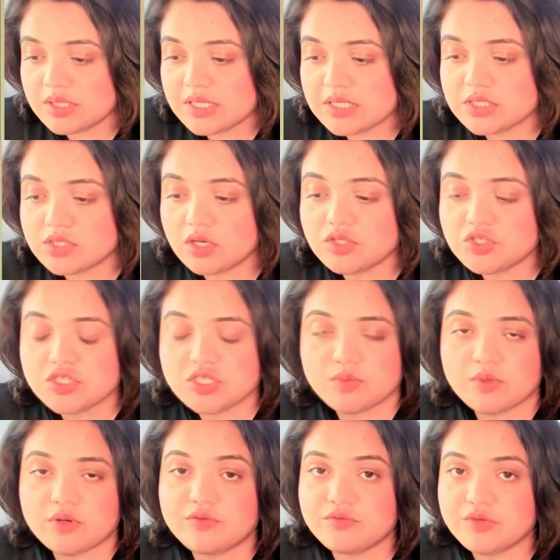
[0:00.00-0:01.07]
It's not just
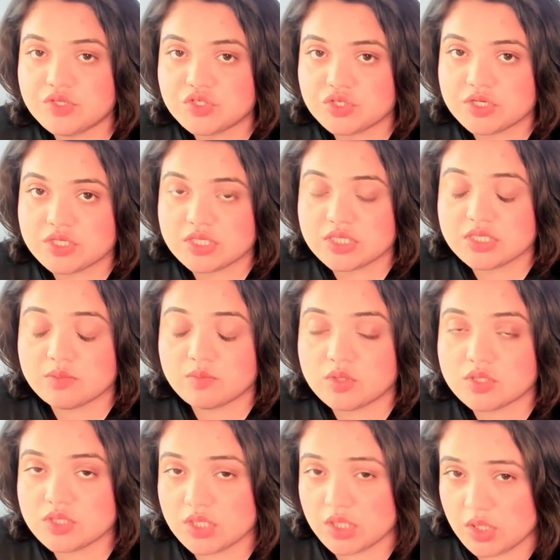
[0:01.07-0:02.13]
about features, it's
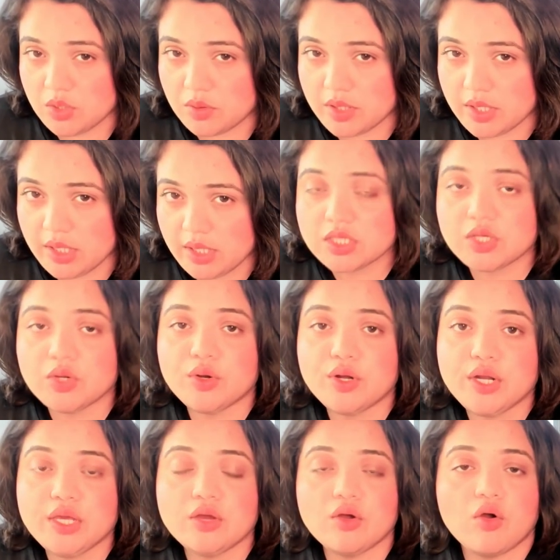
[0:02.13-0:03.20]
about security.
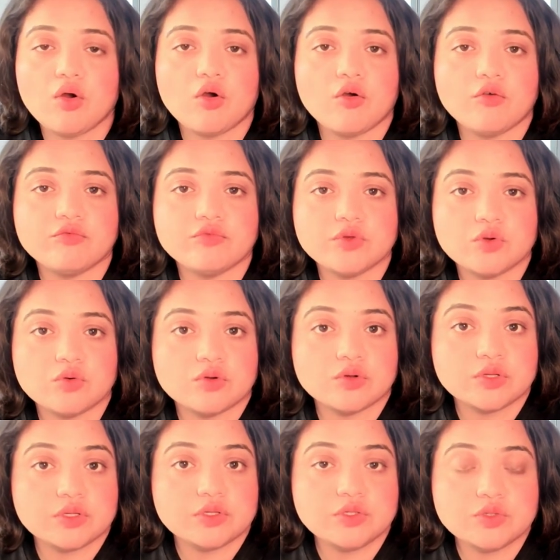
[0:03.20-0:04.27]
Security of
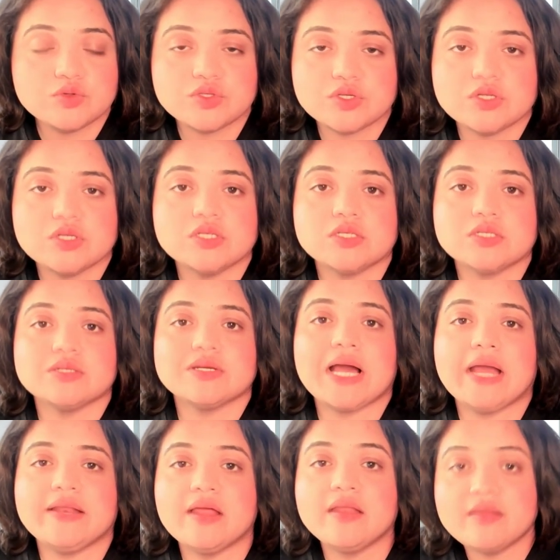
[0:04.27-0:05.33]
your users'
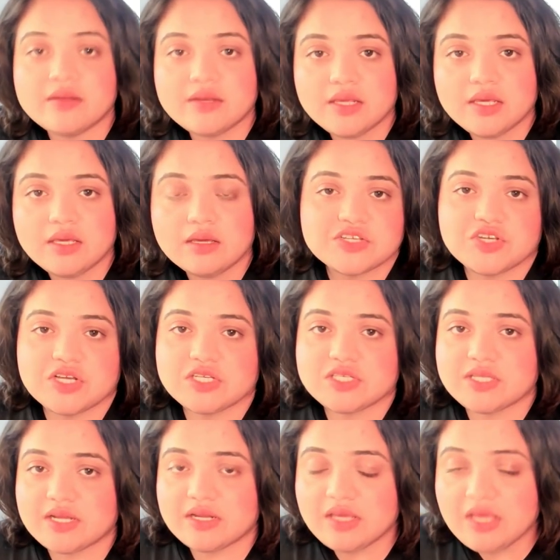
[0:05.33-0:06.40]
identity, such as
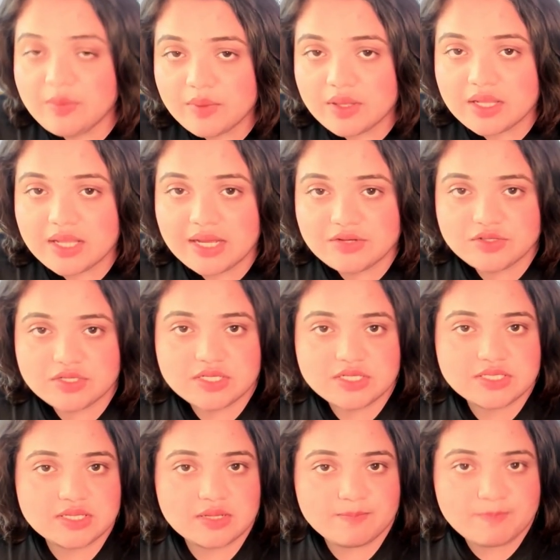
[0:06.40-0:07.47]
their email
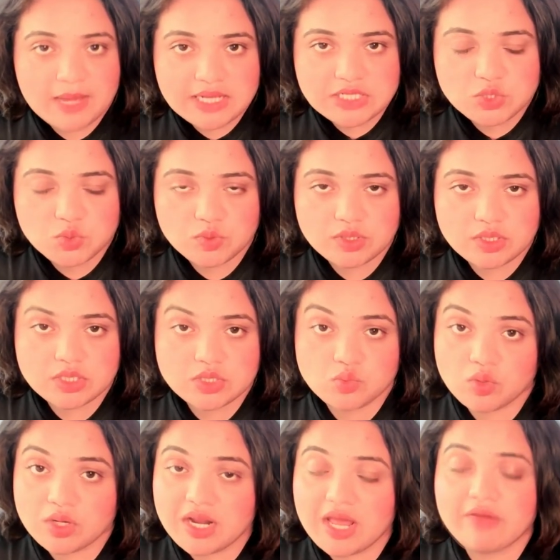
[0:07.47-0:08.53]
address, their passwords,
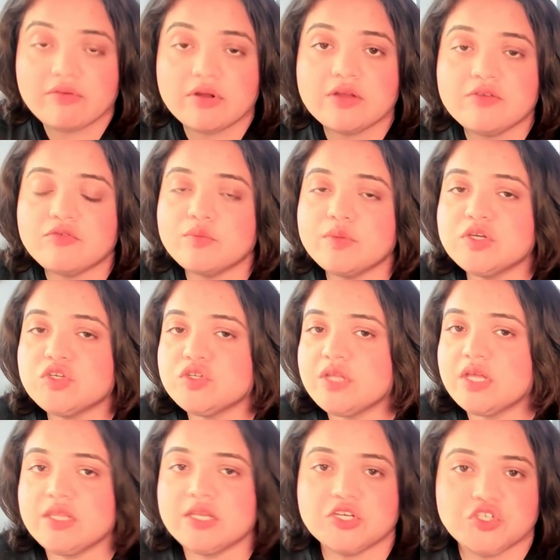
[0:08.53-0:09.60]
whatever information
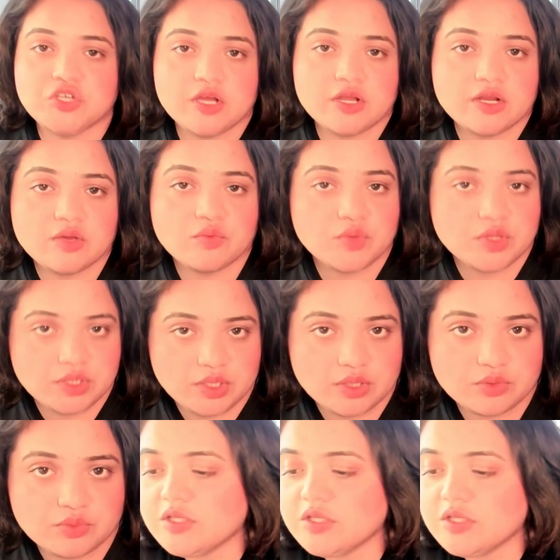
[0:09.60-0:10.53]
that they're sharing with you.